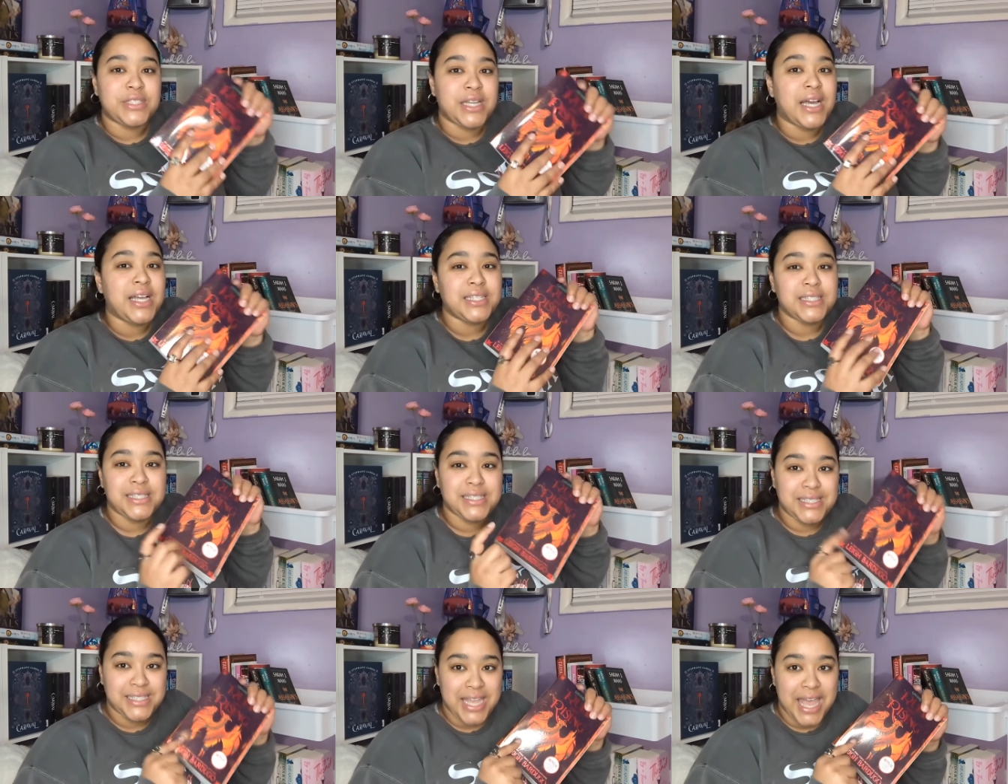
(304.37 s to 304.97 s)

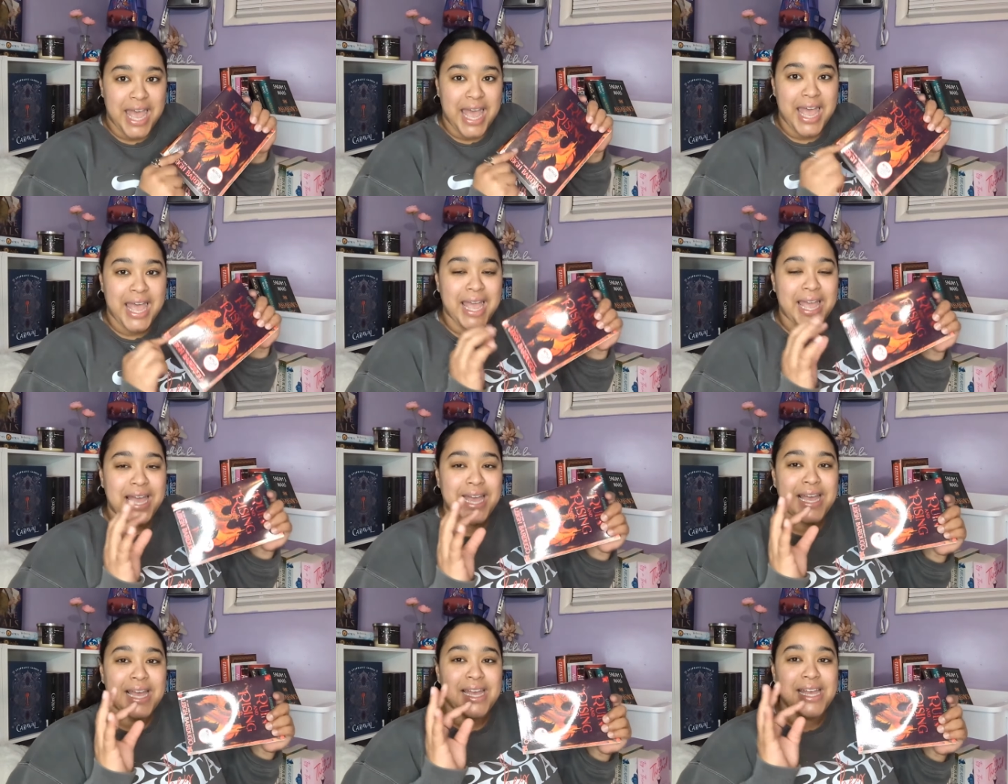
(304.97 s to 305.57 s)
does
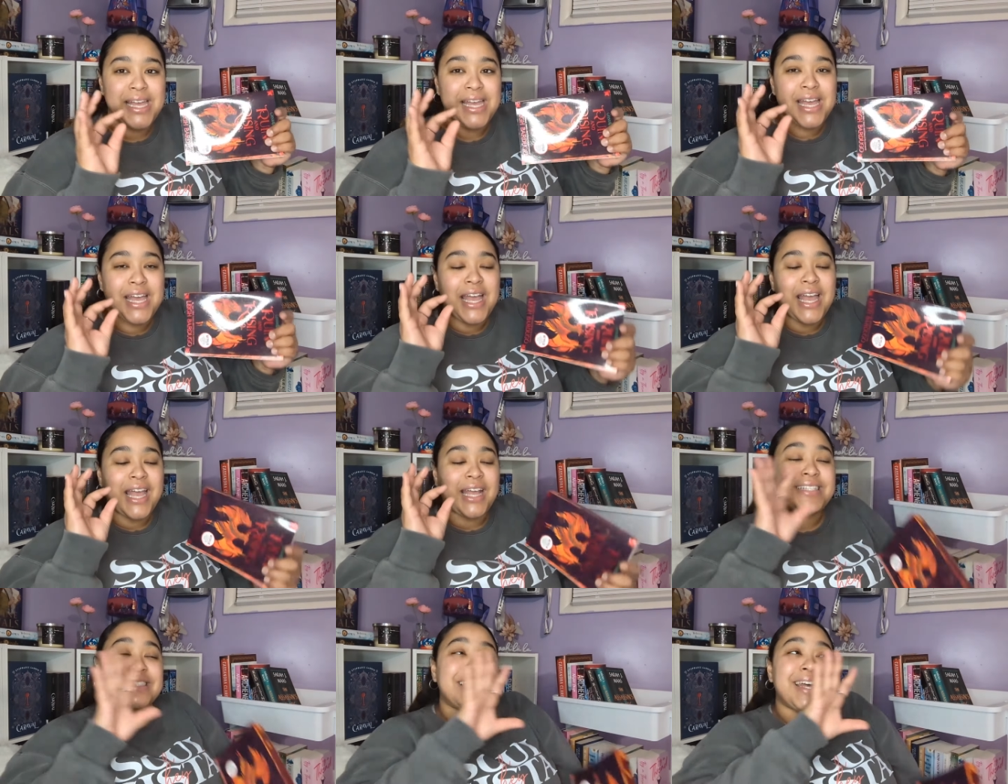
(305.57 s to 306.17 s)
say
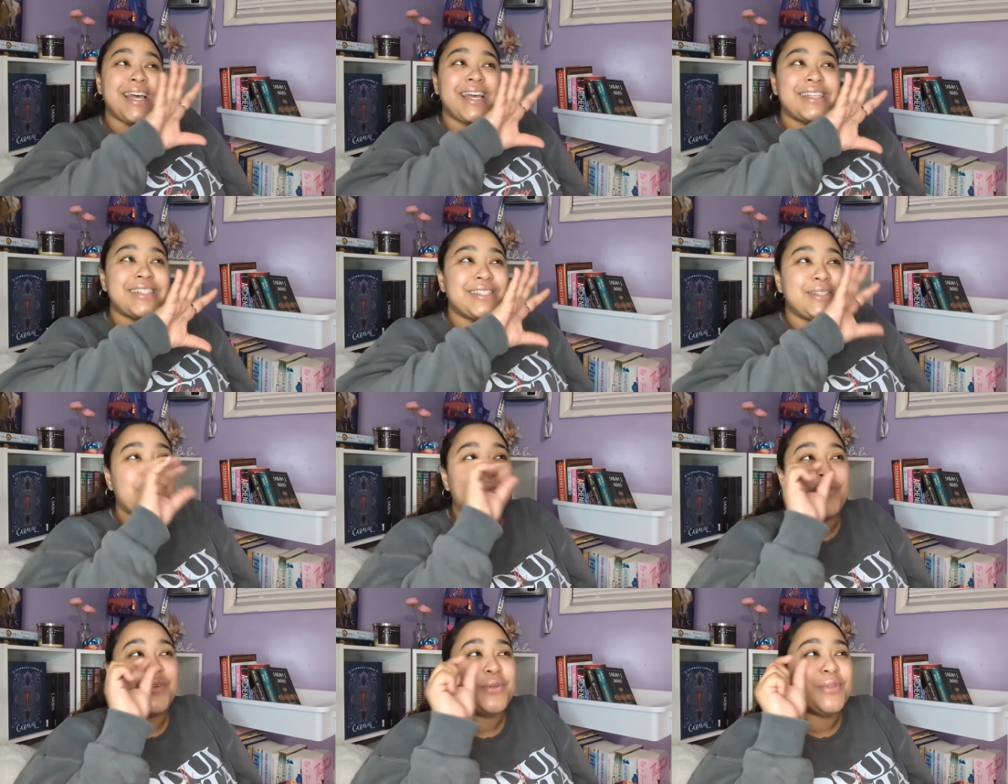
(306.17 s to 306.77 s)
it says
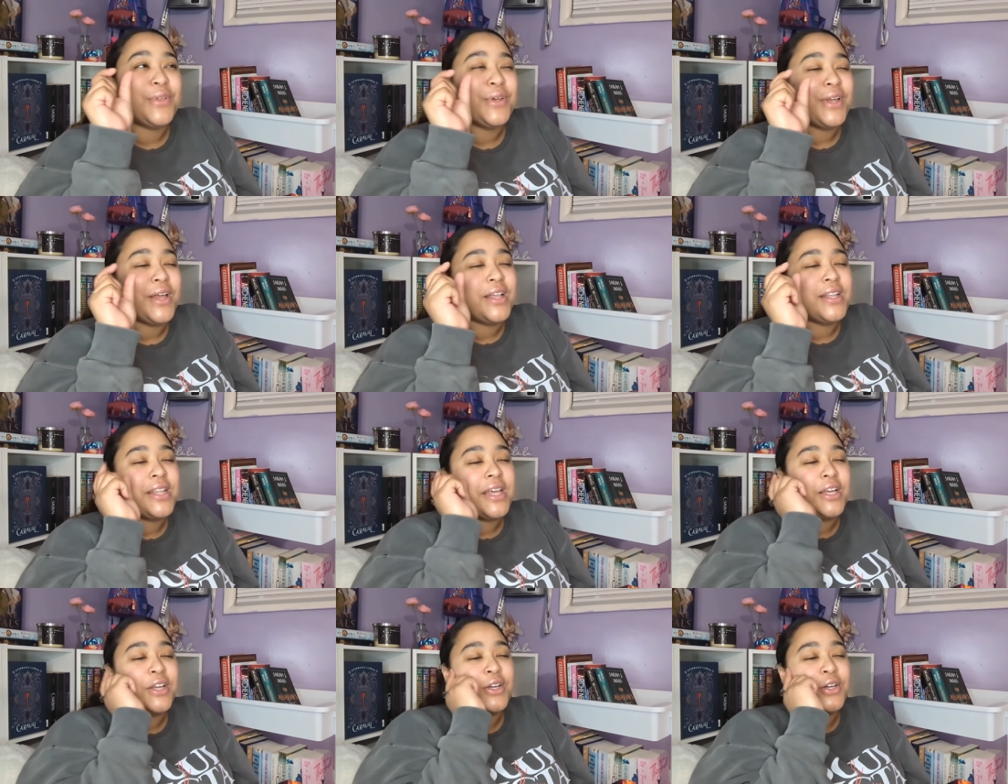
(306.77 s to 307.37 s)
so if you look
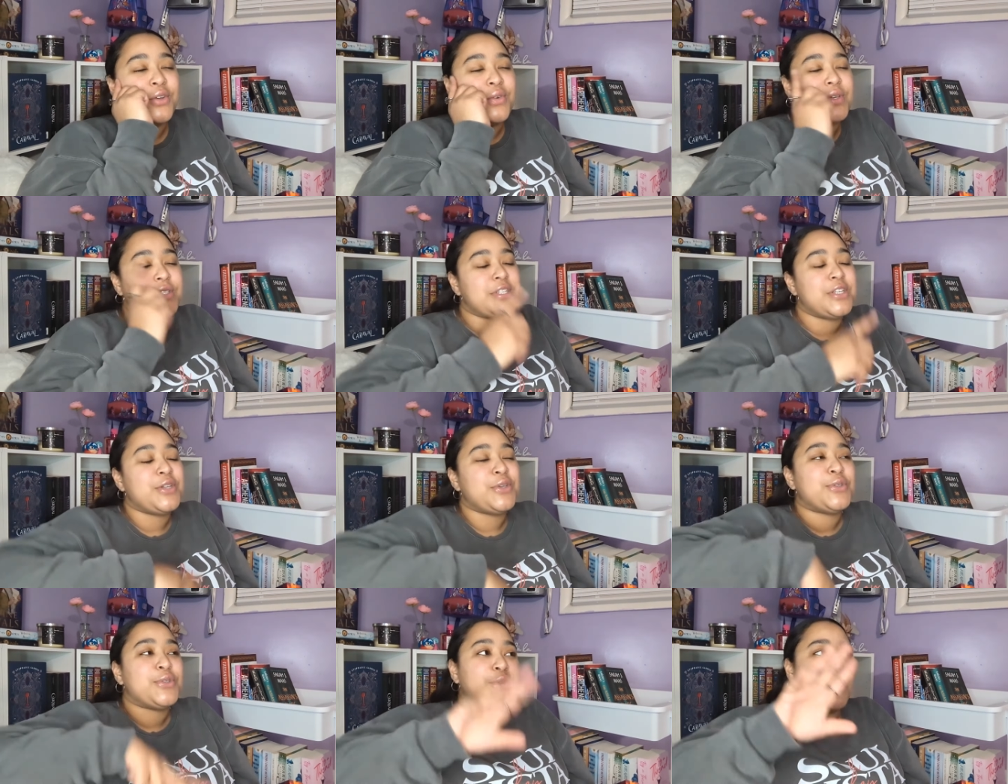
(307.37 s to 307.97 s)
on like Goodreads
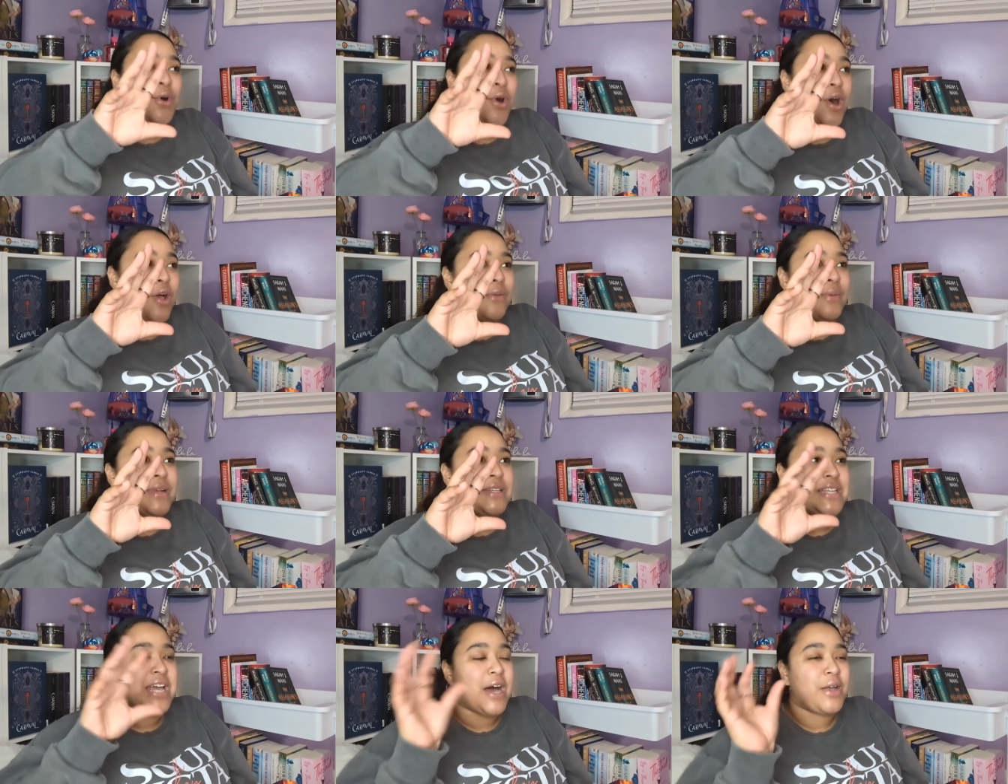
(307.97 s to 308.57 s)
and you scroll all the
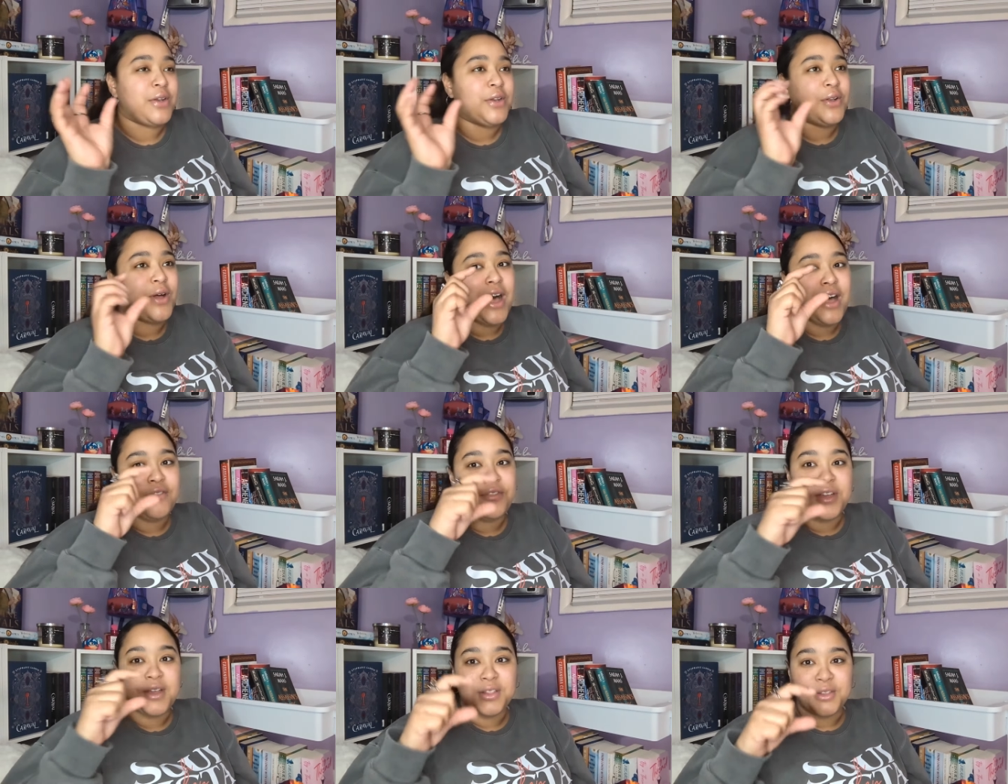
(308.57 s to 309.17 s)
way down, it'll
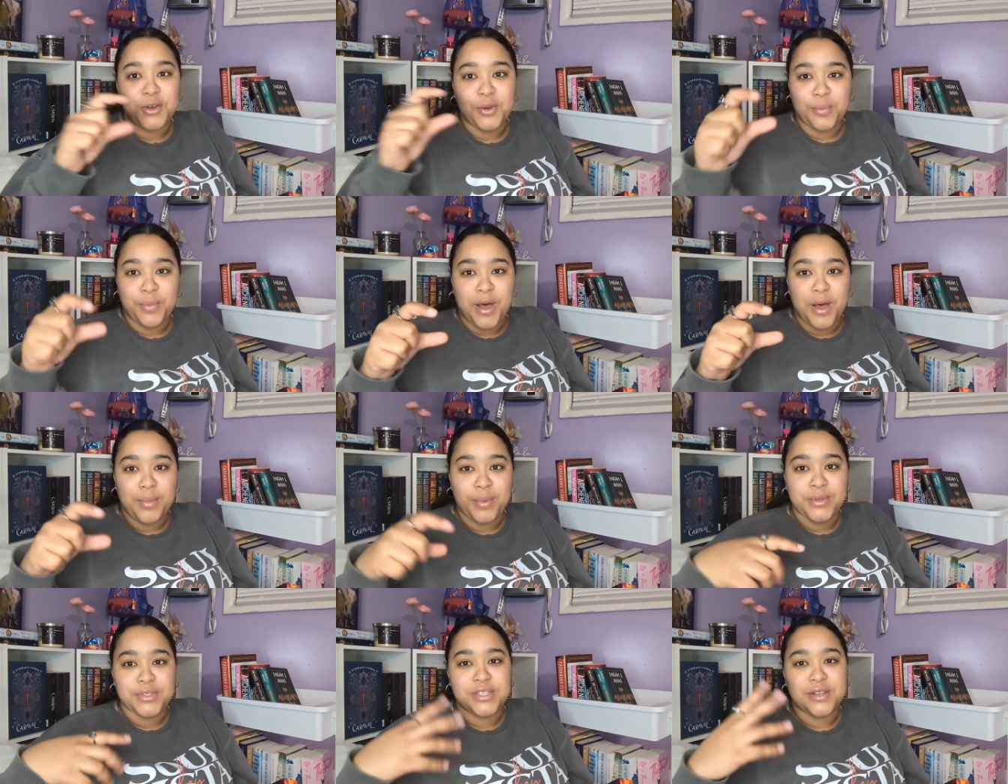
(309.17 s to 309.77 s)
have like little
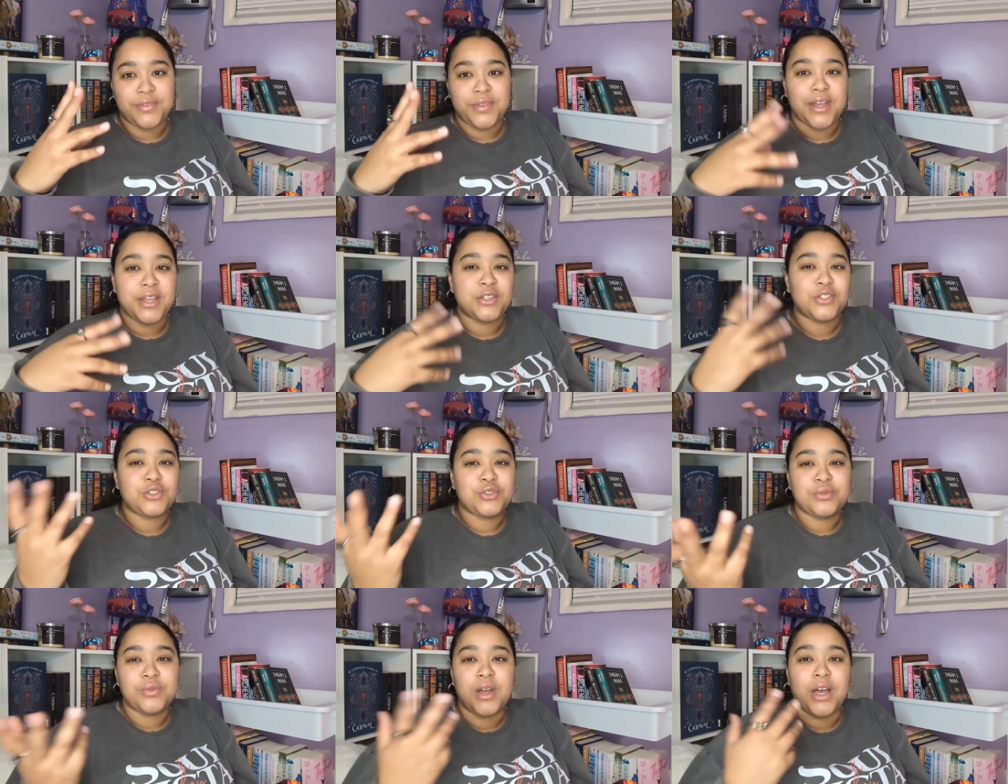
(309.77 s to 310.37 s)
bubbles of like
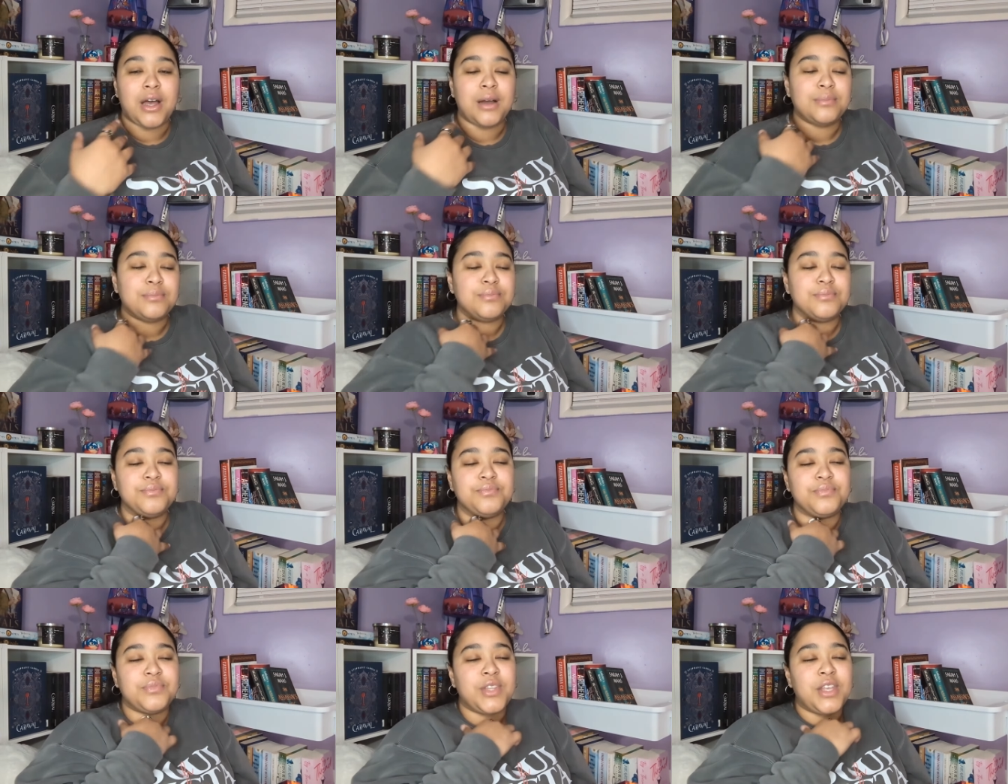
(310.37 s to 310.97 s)
um,